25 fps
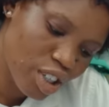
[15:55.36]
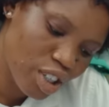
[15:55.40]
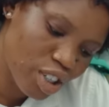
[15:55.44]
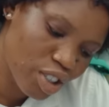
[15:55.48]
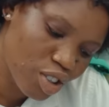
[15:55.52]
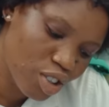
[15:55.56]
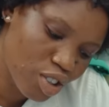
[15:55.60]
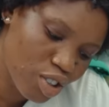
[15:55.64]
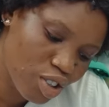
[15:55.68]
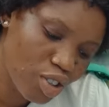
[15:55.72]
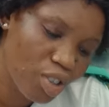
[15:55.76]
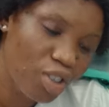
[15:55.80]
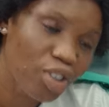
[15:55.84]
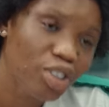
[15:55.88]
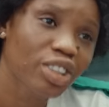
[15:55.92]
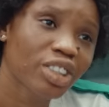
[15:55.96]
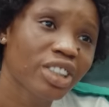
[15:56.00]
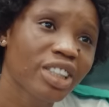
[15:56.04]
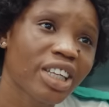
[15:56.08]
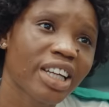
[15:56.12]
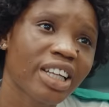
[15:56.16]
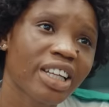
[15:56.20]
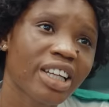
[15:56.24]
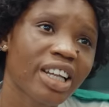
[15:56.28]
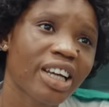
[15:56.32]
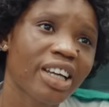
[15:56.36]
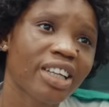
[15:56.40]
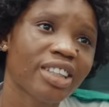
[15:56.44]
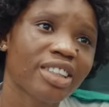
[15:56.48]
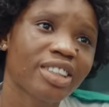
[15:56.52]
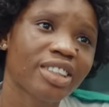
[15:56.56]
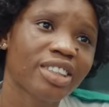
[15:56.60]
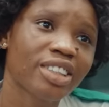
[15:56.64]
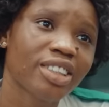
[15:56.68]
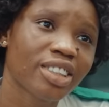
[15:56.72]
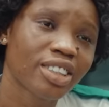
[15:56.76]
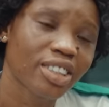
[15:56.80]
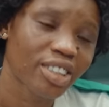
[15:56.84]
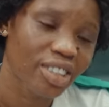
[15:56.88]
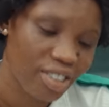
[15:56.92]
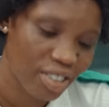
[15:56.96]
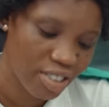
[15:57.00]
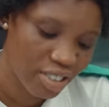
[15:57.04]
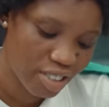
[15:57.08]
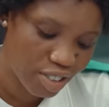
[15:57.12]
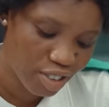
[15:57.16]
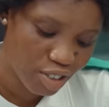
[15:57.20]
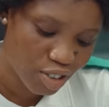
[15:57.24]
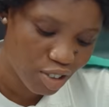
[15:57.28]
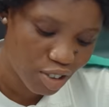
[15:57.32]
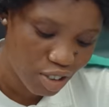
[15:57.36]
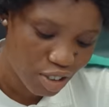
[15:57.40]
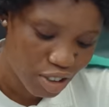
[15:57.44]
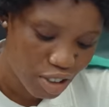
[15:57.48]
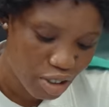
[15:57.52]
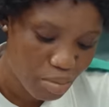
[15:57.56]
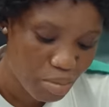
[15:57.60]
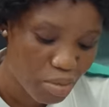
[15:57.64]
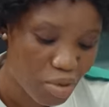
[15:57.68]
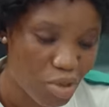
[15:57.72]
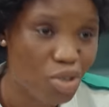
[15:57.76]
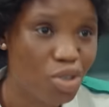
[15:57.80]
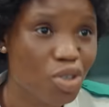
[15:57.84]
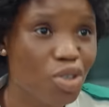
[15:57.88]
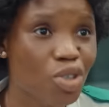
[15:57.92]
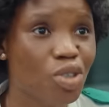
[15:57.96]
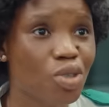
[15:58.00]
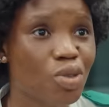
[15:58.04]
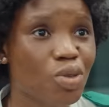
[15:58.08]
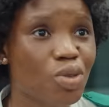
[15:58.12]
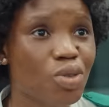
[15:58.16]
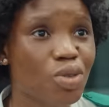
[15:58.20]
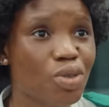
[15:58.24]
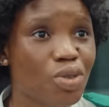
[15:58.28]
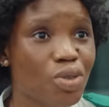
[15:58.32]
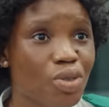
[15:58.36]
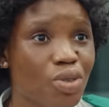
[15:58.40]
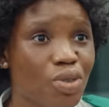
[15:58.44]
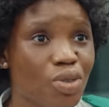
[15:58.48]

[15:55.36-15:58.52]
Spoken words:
It shows here that your name is cute.